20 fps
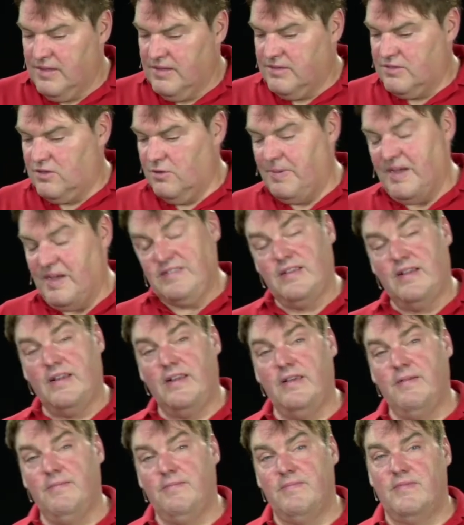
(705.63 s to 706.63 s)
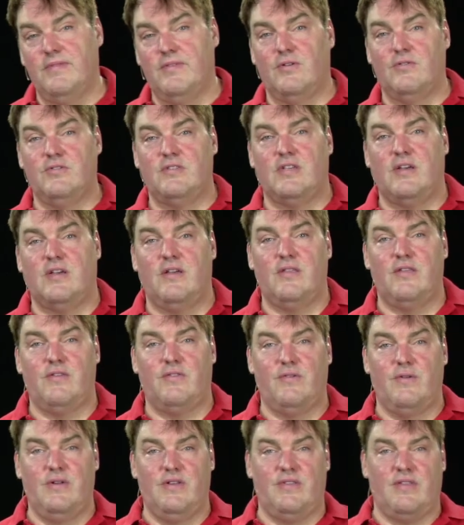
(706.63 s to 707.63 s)
So basically, those are the
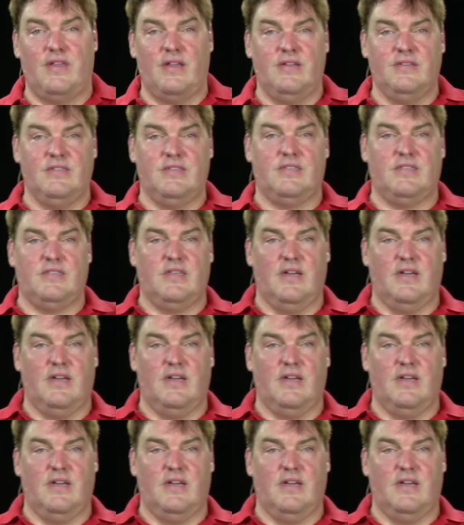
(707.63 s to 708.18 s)
three things